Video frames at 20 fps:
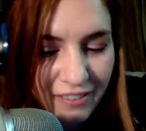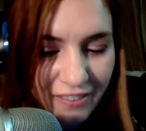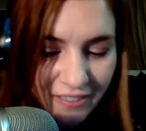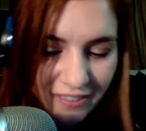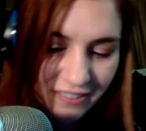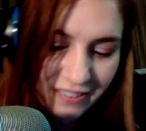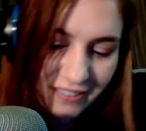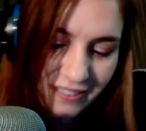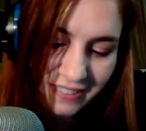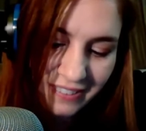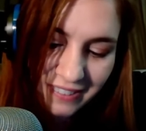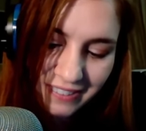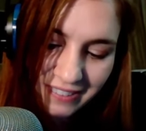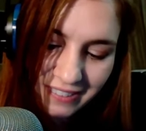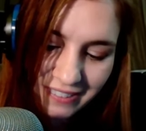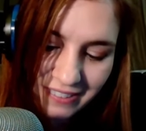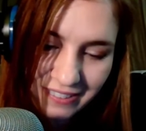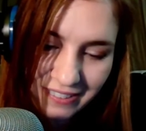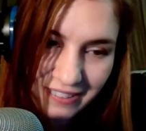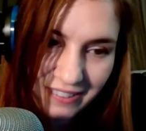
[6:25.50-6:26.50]

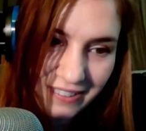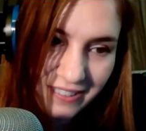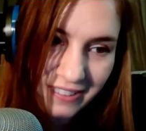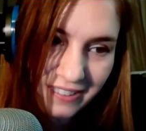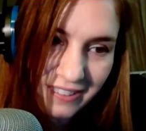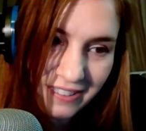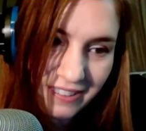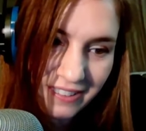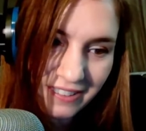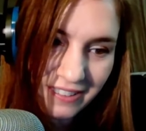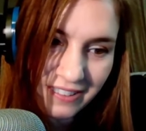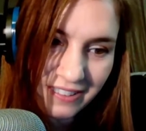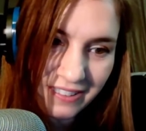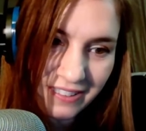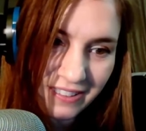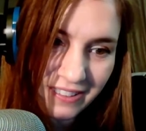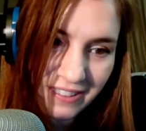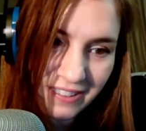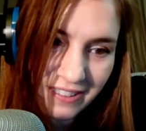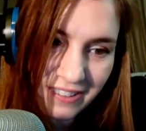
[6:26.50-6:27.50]

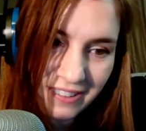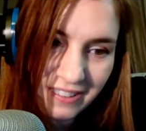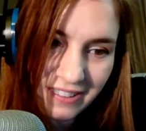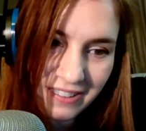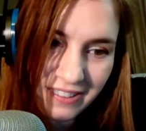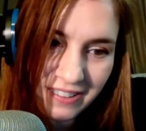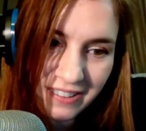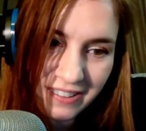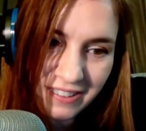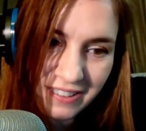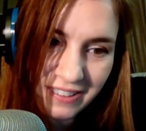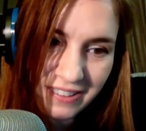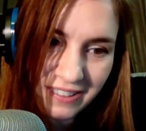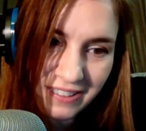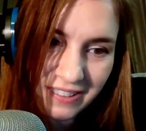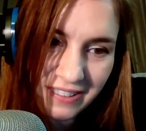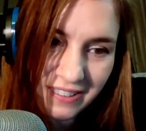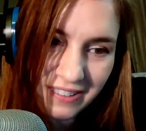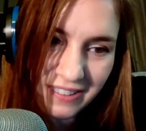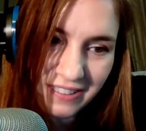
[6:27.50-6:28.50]

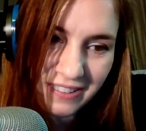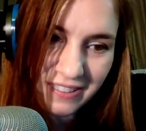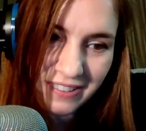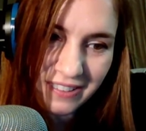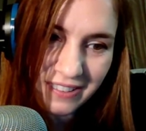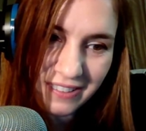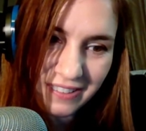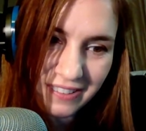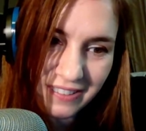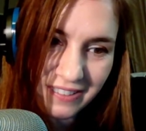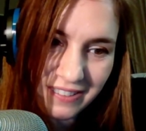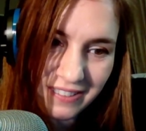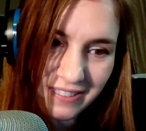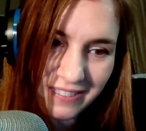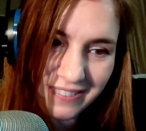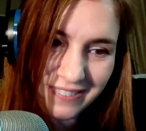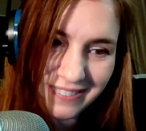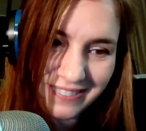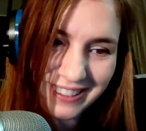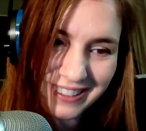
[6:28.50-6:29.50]

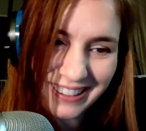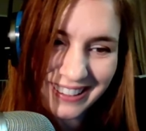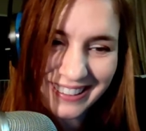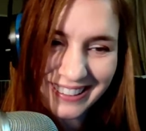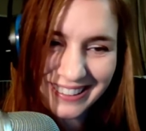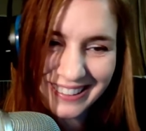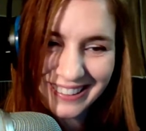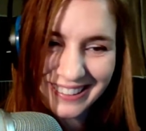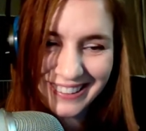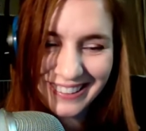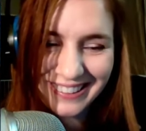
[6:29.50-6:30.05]
(not speaking)